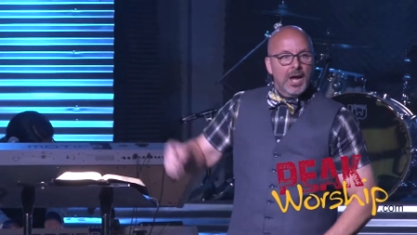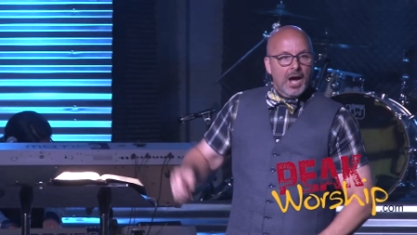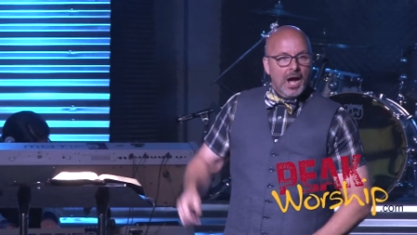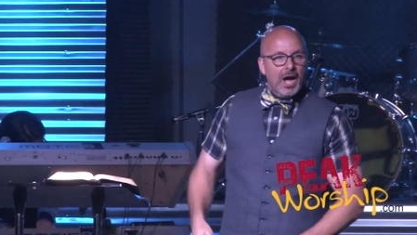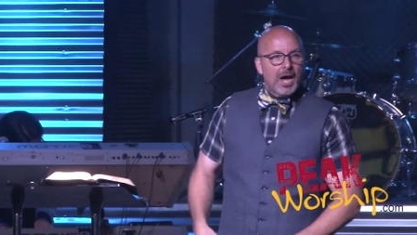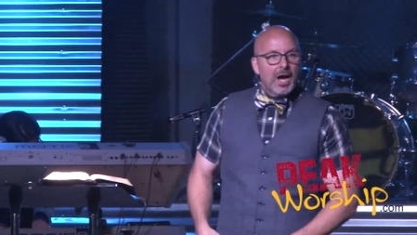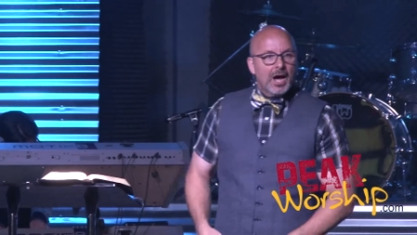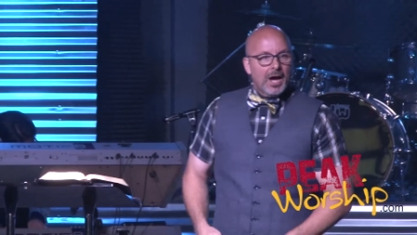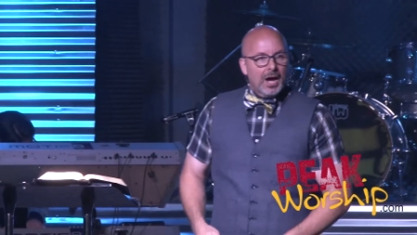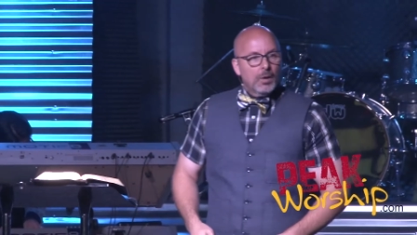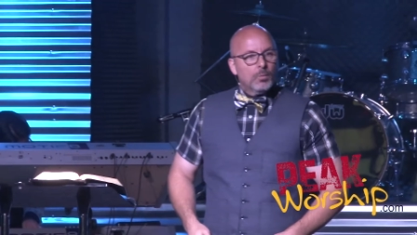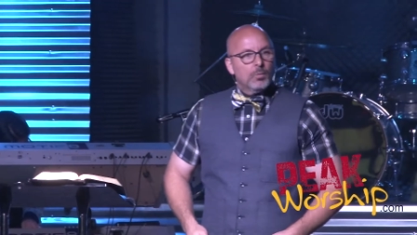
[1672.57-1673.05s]

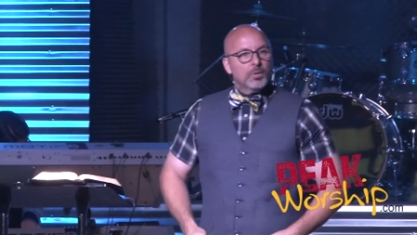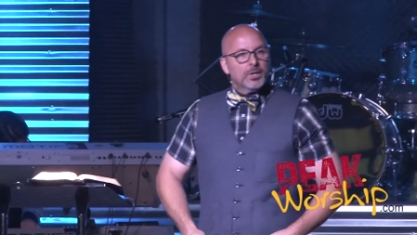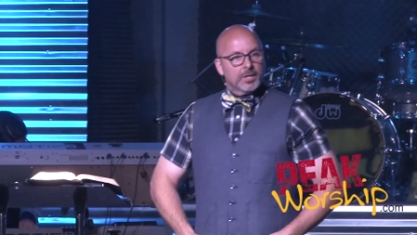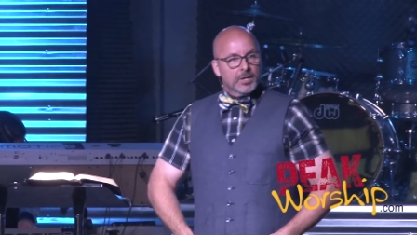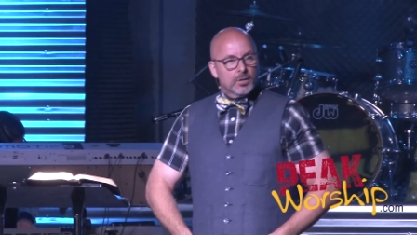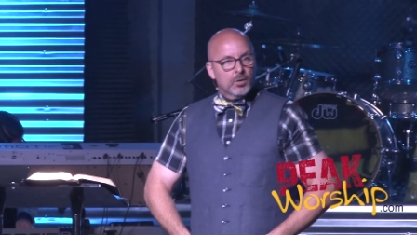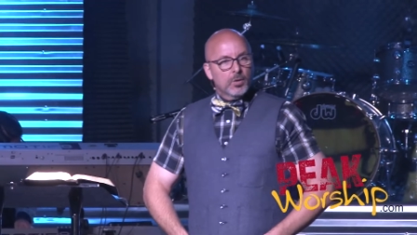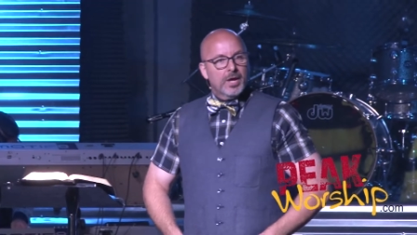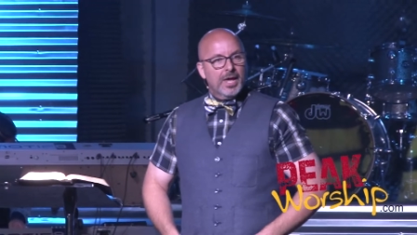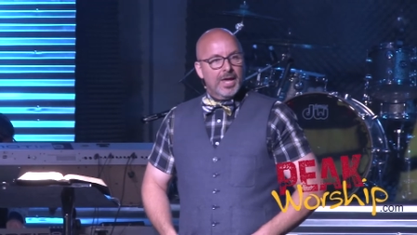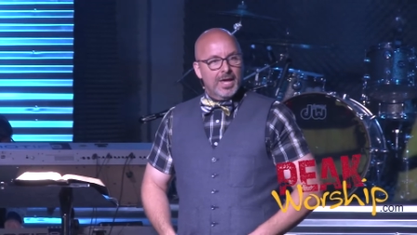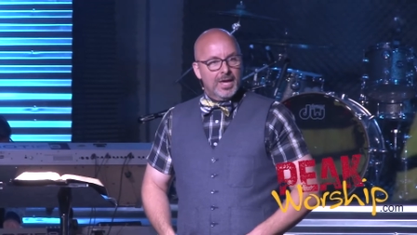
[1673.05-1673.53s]
I, I want to
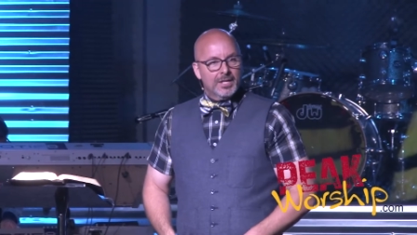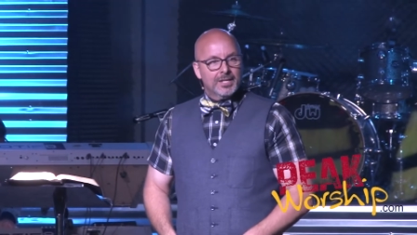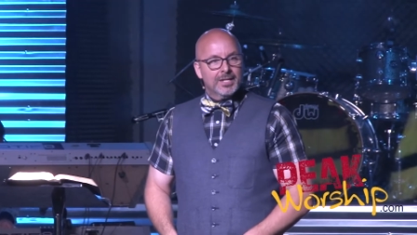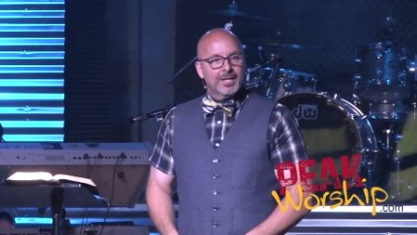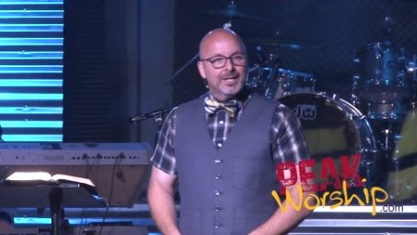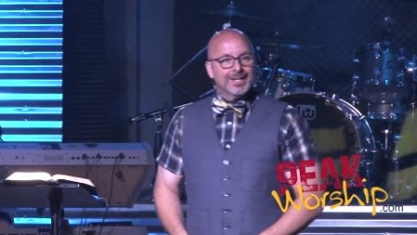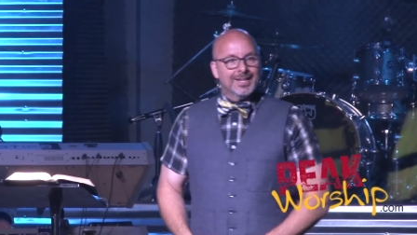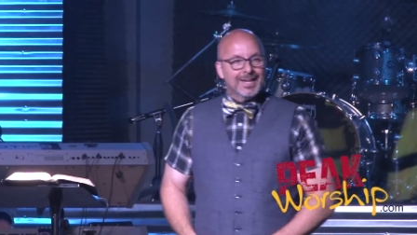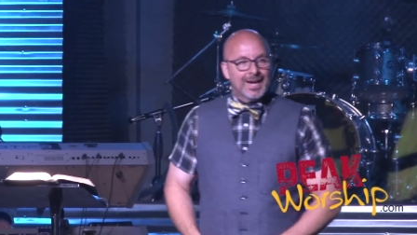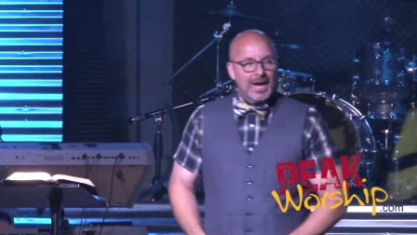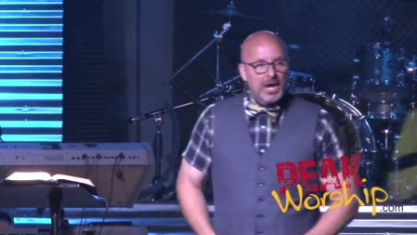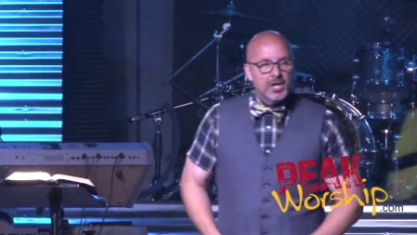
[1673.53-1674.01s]
go ahead
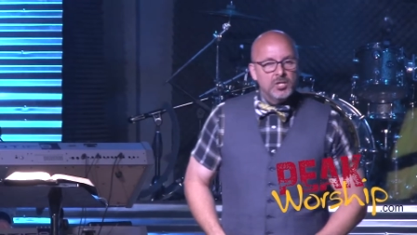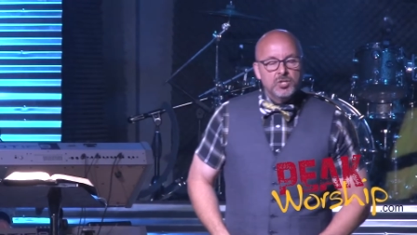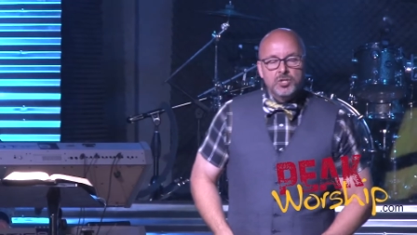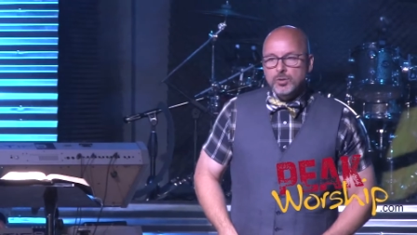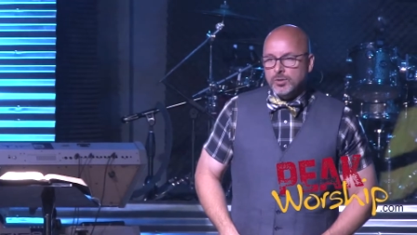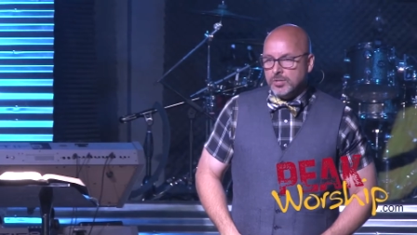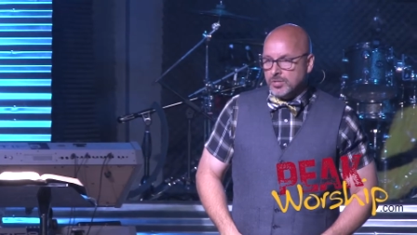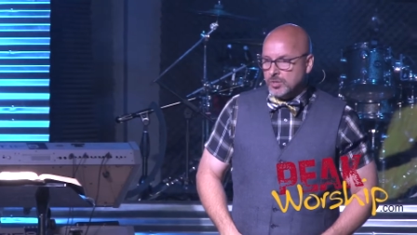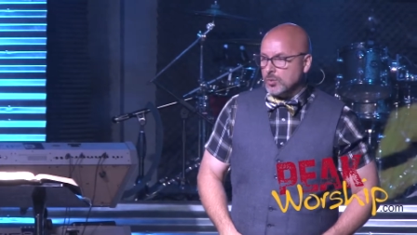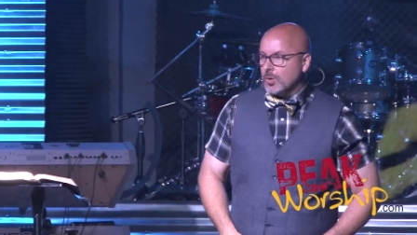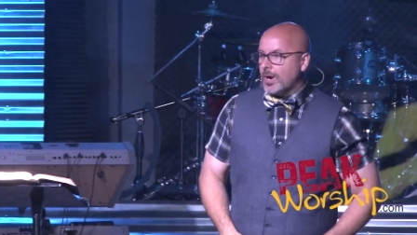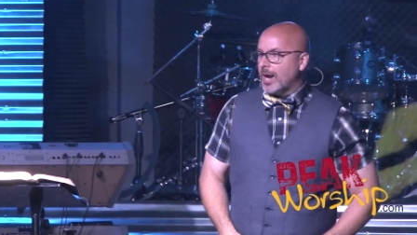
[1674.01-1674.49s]
and guide
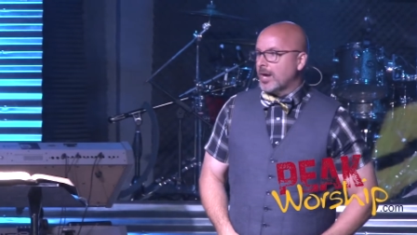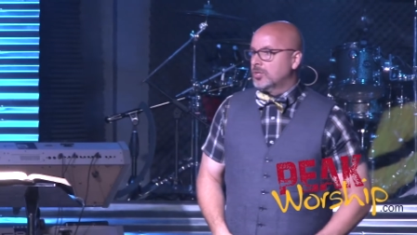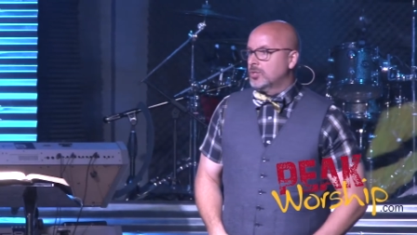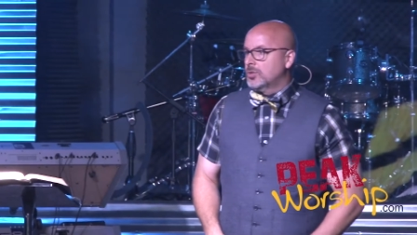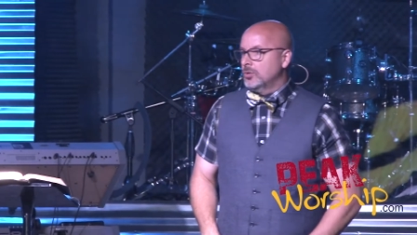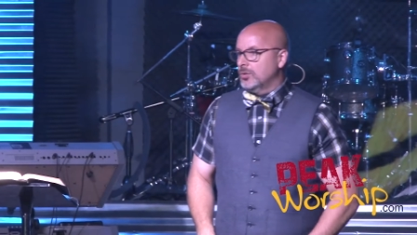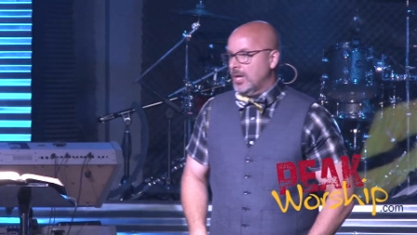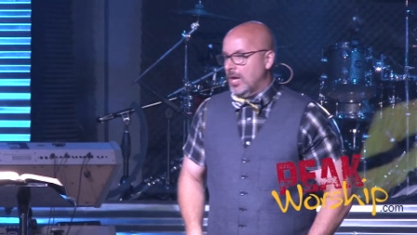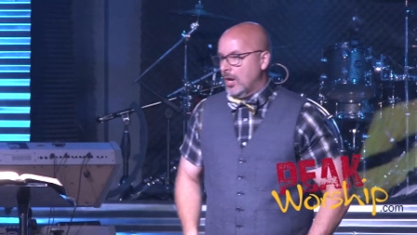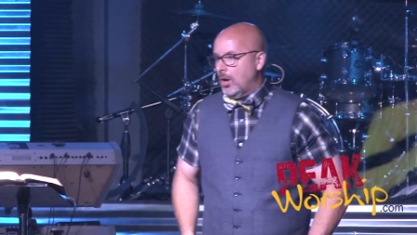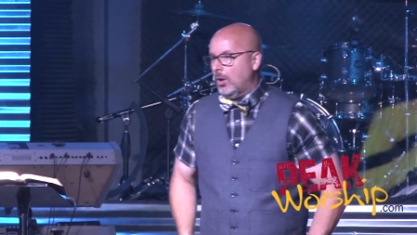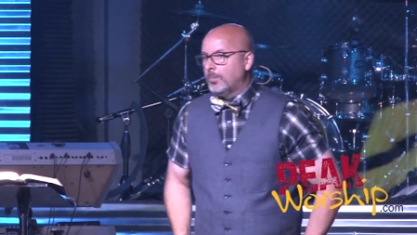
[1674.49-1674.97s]
you and direct
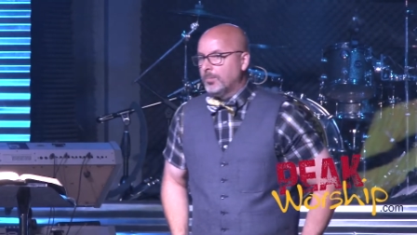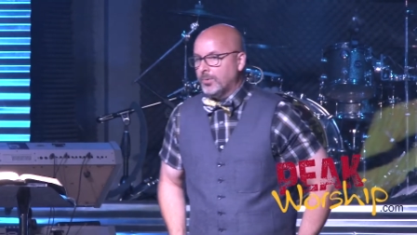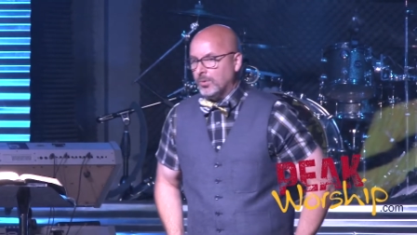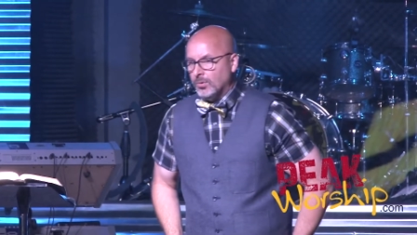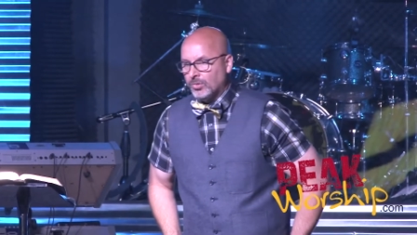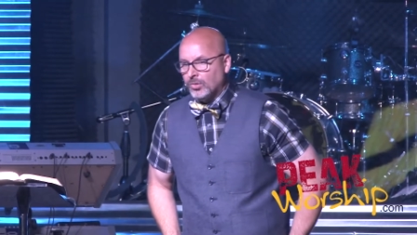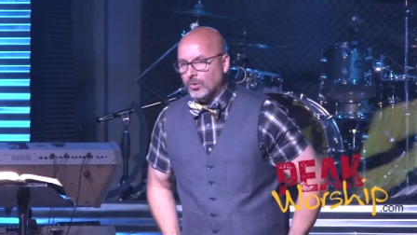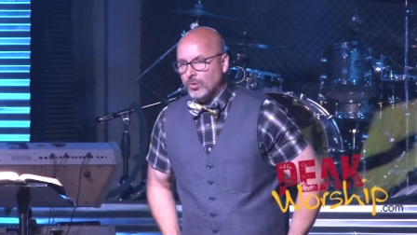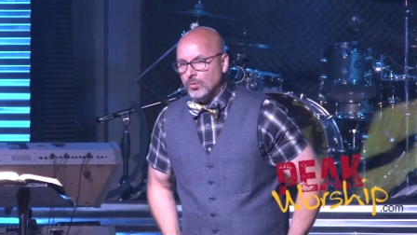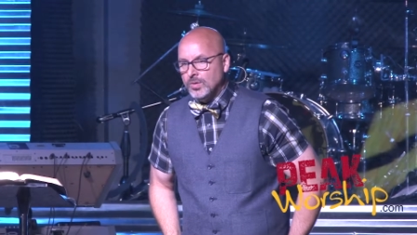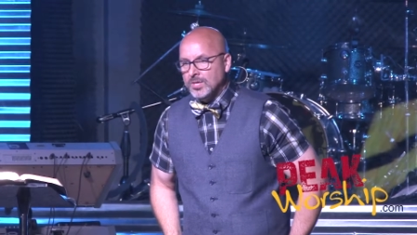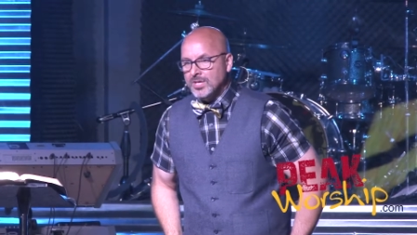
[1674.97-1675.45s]
you and help you
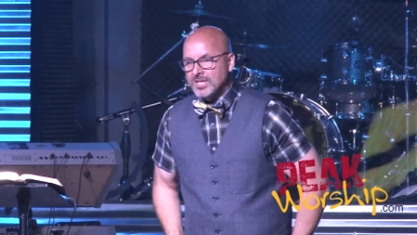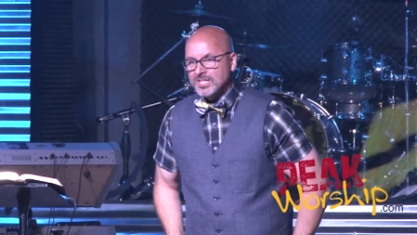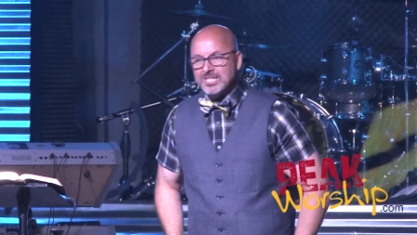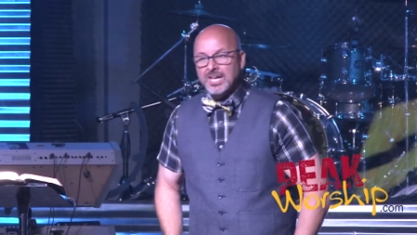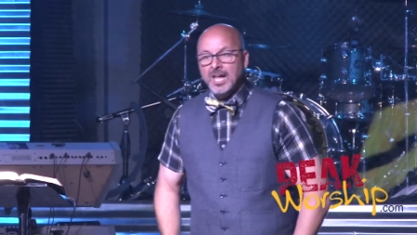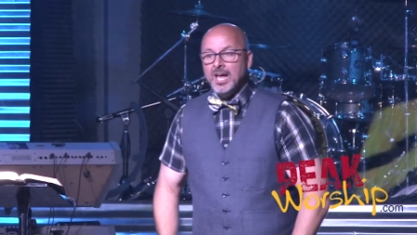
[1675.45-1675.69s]
through this.